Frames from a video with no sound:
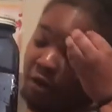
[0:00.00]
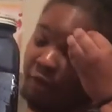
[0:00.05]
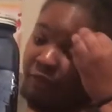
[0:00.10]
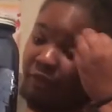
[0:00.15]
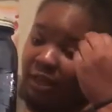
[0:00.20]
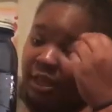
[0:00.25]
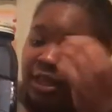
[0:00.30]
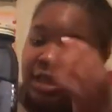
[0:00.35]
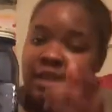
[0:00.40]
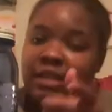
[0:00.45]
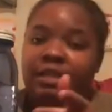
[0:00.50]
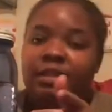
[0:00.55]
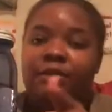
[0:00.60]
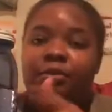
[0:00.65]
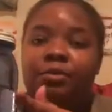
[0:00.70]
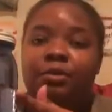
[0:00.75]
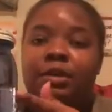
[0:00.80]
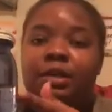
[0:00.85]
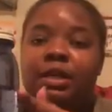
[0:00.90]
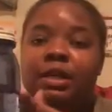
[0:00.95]
of these
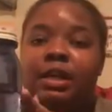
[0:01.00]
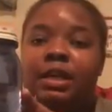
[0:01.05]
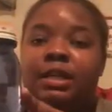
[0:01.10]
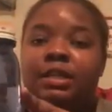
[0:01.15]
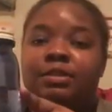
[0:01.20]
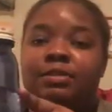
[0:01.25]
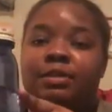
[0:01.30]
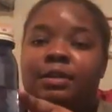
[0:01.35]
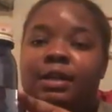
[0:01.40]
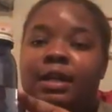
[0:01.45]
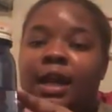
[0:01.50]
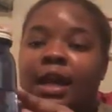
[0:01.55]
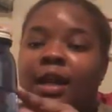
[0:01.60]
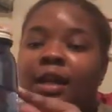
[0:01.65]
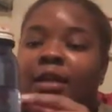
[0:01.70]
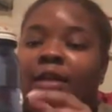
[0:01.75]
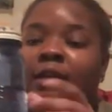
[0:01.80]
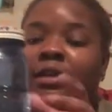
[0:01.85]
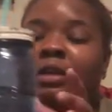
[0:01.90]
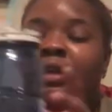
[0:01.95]
in order to get to a
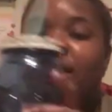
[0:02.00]
gallon.